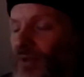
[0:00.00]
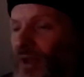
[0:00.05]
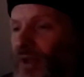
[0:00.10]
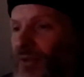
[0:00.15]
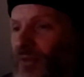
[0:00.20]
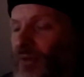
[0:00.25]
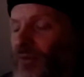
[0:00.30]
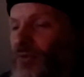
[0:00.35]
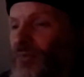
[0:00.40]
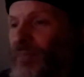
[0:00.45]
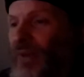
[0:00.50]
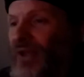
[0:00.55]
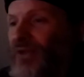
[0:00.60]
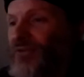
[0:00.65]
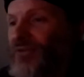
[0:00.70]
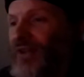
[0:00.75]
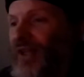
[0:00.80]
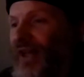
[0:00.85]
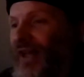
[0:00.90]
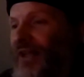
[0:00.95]
Those
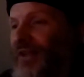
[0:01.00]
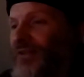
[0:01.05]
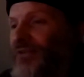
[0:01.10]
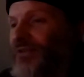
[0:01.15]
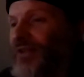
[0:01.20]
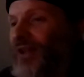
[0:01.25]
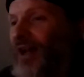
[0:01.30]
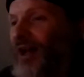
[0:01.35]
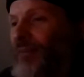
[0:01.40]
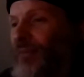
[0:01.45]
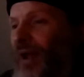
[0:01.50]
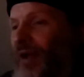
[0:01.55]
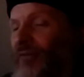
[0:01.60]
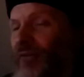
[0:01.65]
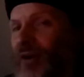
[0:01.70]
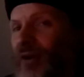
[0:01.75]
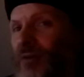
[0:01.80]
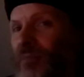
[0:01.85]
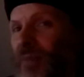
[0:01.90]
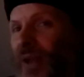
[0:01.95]
bass lines, I've
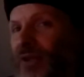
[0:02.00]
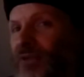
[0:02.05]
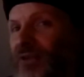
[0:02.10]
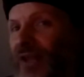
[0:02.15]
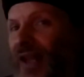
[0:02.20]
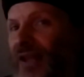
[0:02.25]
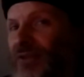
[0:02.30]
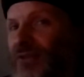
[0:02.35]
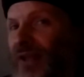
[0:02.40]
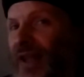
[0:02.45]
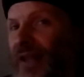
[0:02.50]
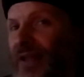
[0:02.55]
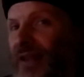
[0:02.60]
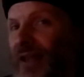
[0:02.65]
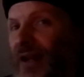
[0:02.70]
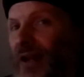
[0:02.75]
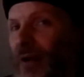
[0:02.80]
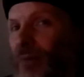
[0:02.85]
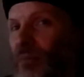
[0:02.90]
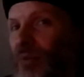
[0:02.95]
heard bass lines like
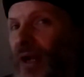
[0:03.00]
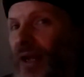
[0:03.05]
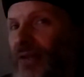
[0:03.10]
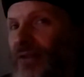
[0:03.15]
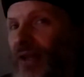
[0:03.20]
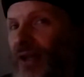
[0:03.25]
that on Brand